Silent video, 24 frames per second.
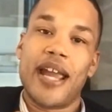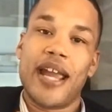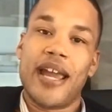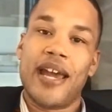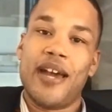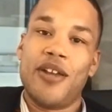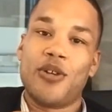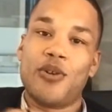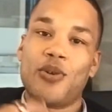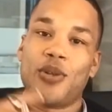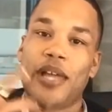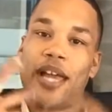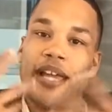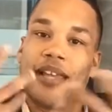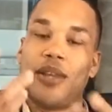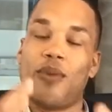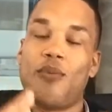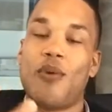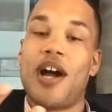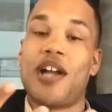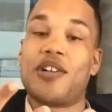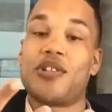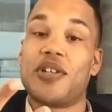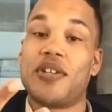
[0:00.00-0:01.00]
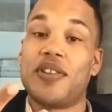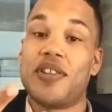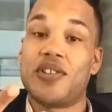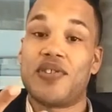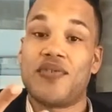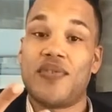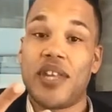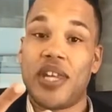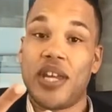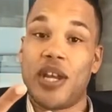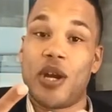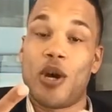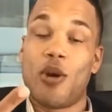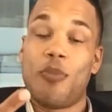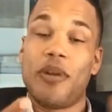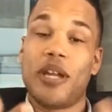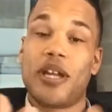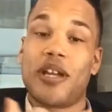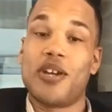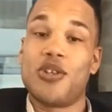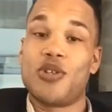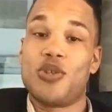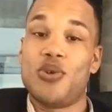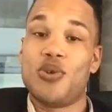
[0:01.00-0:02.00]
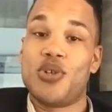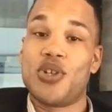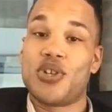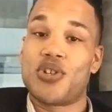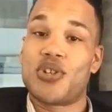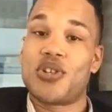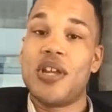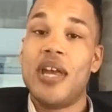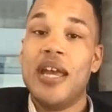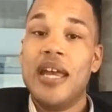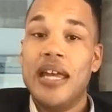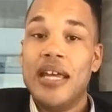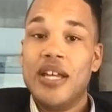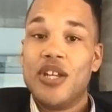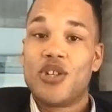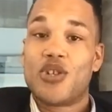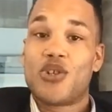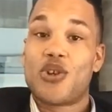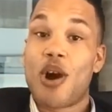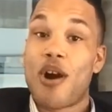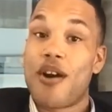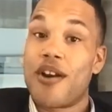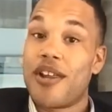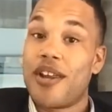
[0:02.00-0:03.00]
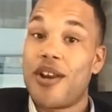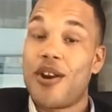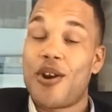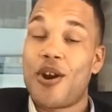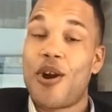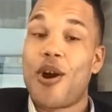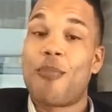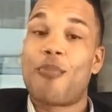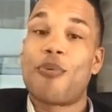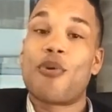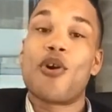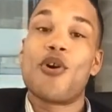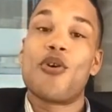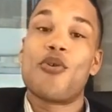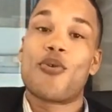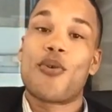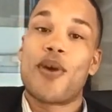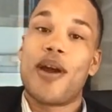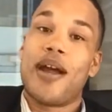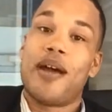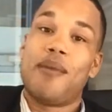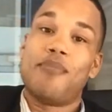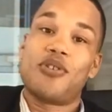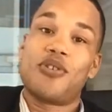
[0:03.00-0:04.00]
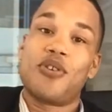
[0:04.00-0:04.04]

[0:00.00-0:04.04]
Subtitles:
and you're likely watching this video because you just started in our program.